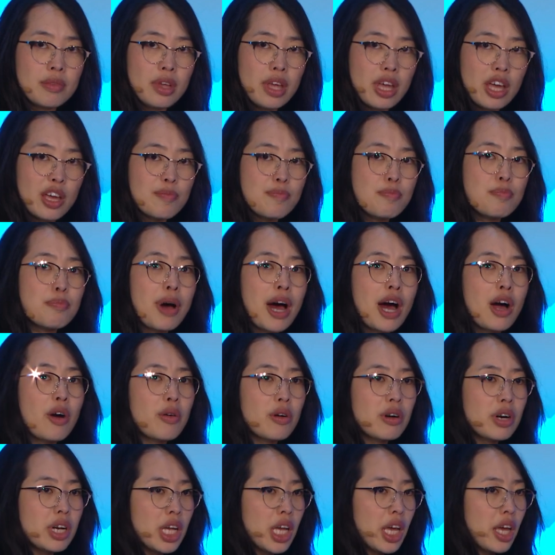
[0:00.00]

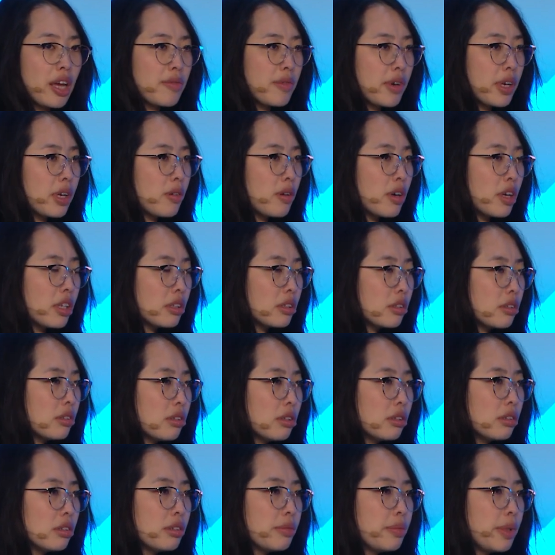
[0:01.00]
empowering everyone
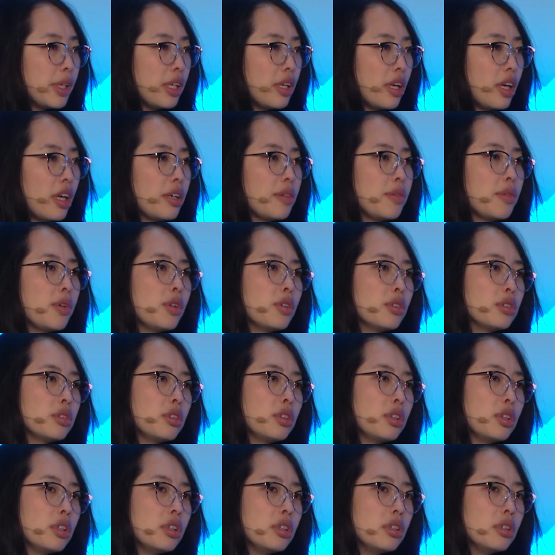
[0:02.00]
to be able
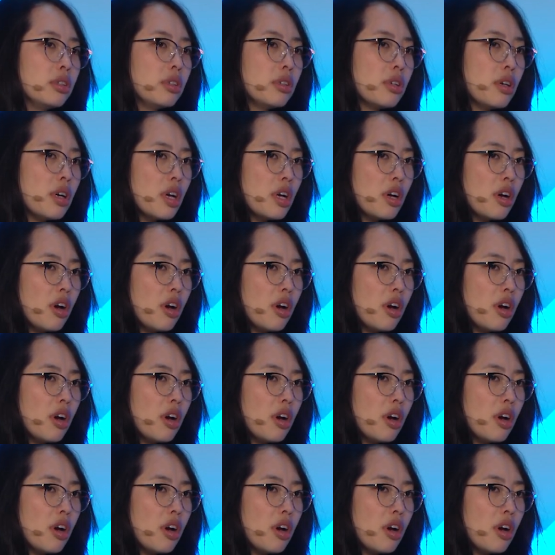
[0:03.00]
to